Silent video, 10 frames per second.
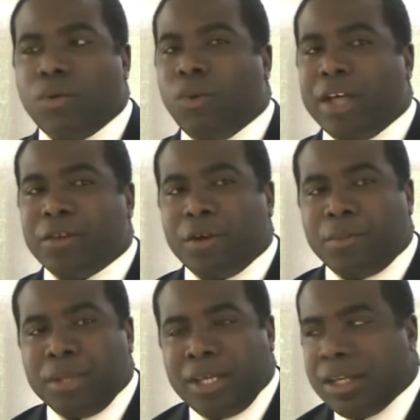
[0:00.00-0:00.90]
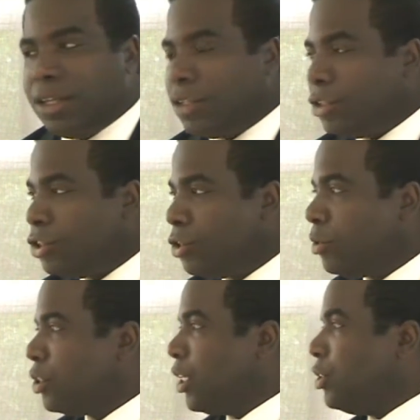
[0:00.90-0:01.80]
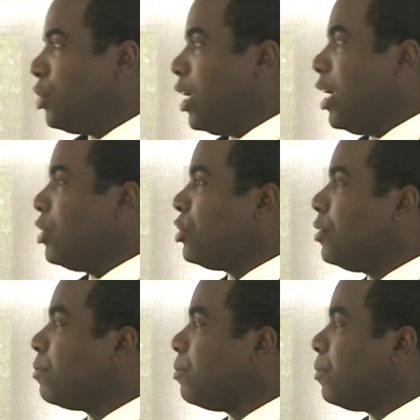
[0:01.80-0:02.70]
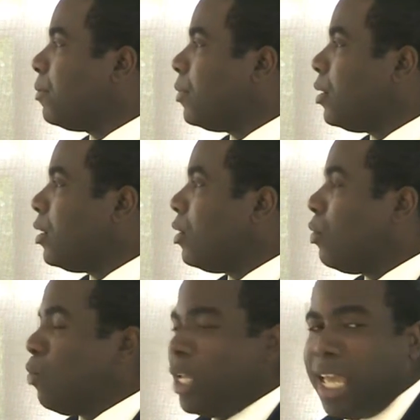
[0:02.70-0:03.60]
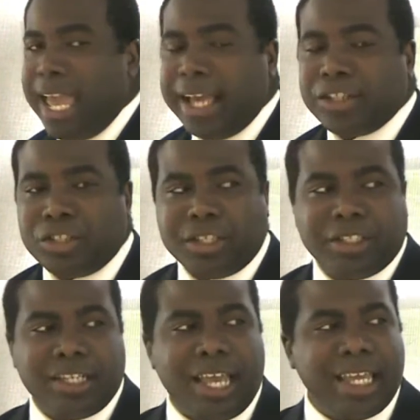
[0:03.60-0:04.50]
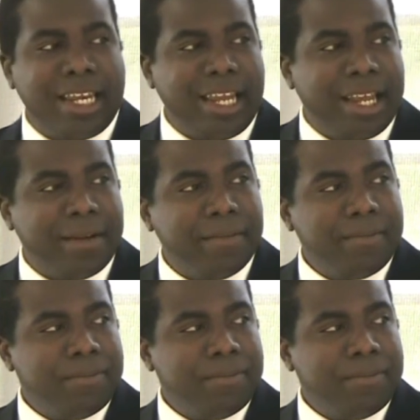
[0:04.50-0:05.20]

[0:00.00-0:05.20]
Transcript: Whether it be Jewish education, we can't just take it in.